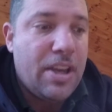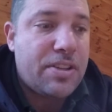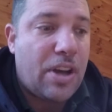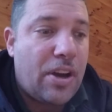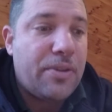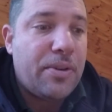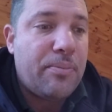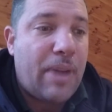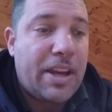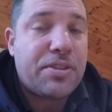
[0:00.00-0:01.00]
So
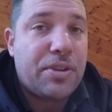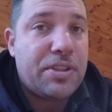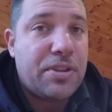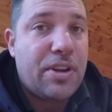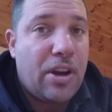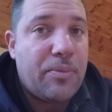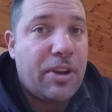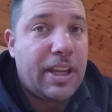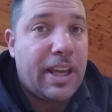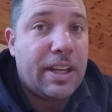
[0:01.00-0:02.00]
make sure you do your
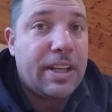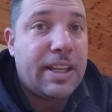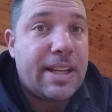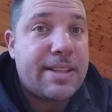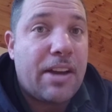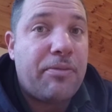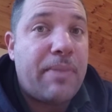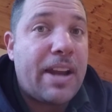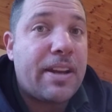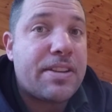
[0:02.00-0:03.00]
homework again and you get stuff
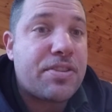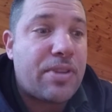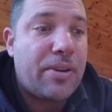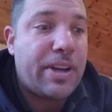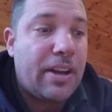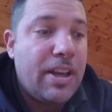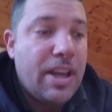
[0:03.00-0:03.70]
made in Australia.